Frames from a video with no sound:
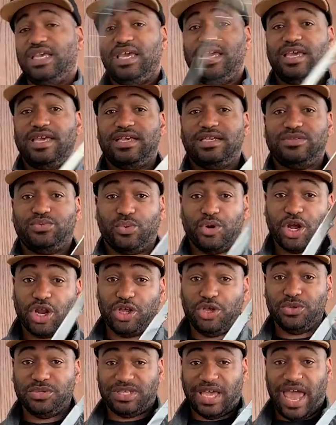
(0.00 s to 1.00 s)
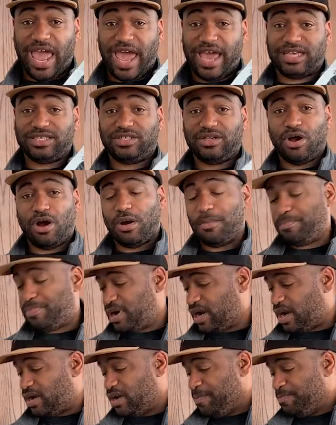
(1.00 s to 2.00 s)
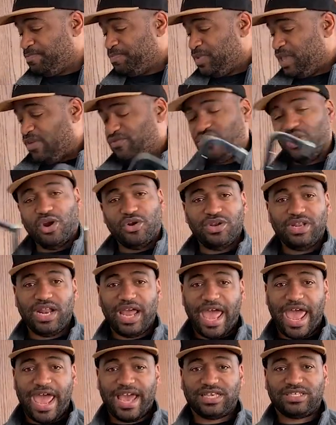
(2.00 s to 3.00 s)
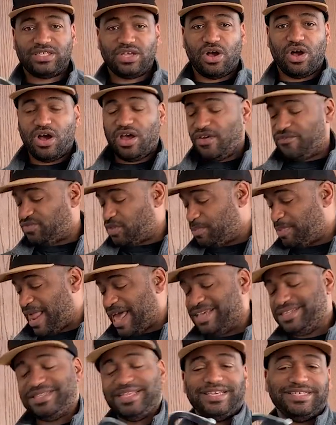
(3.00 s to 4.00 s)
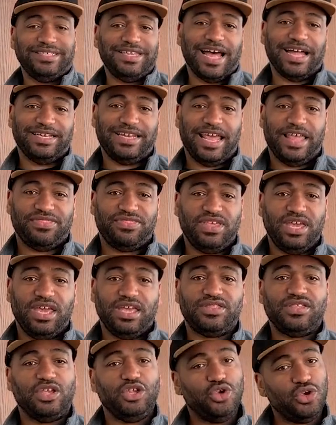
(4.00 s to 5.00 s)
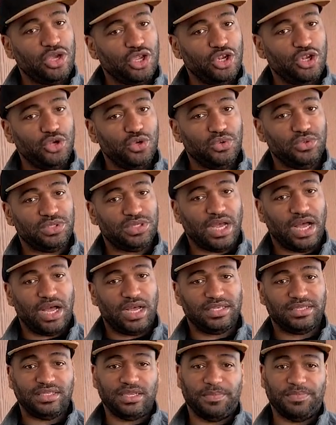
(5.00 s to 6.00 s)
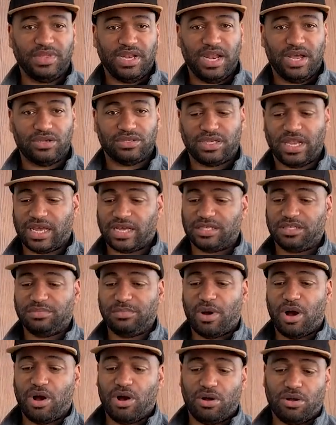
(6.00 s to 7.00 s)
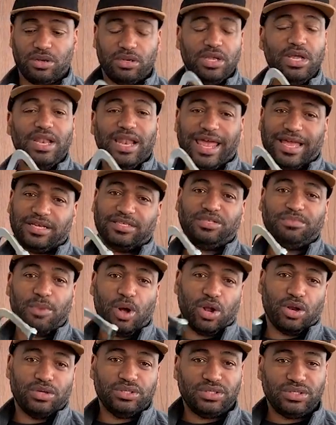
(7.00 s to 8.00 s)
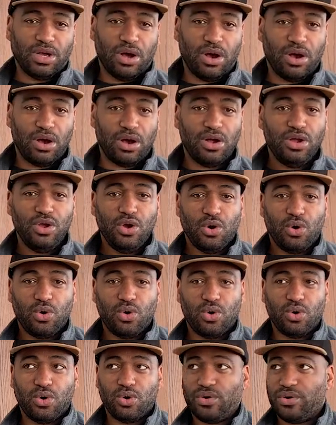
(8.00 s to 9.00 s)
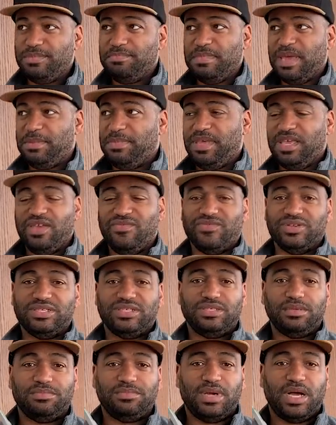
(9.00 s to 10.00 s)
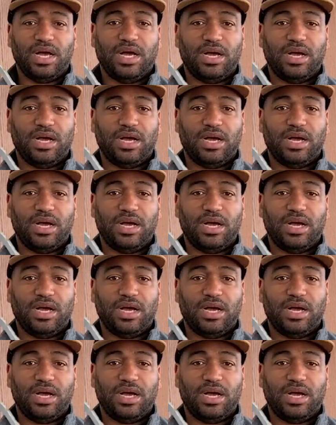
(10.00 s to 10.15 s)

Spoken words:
is, we're gonna use a hacksaw, but if you don't need a hacksaw, if the plastic is not that thick, then you could use something else, like a smaller saw, or maybe even some